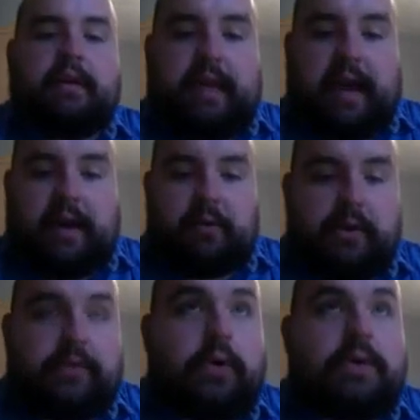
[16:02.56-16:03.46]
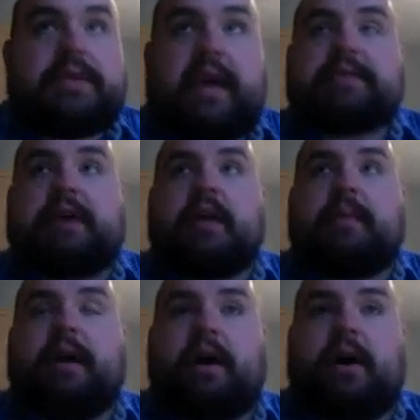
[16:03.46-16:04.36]
Now, we of course can't talk
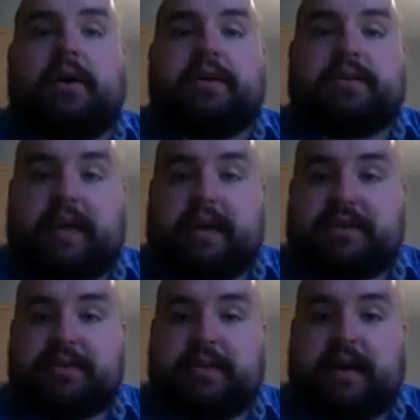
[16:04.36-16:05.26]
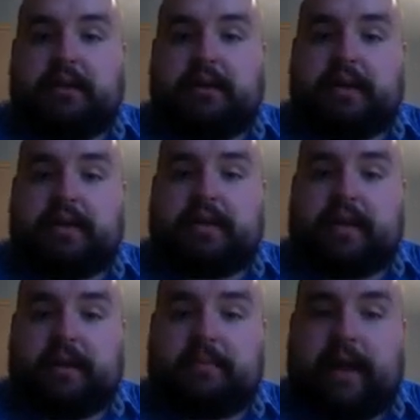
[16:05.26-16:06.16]
about colonization without looking at
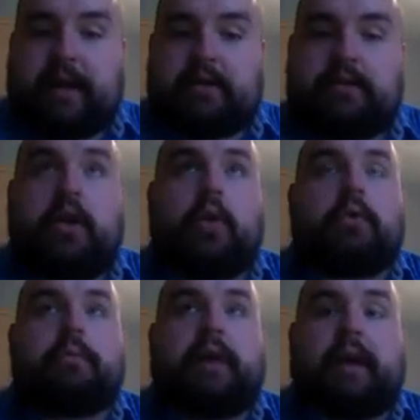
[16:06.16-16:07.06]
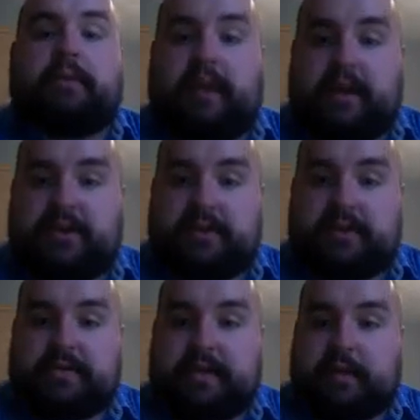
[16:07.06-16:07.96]
the impact on the local
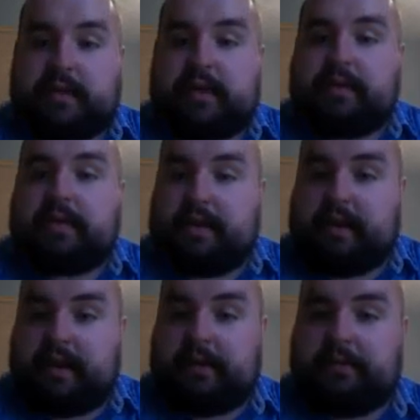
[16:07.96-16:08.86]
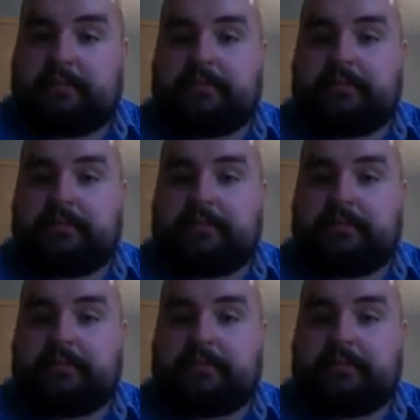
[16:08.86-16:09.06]
populations like we did with India.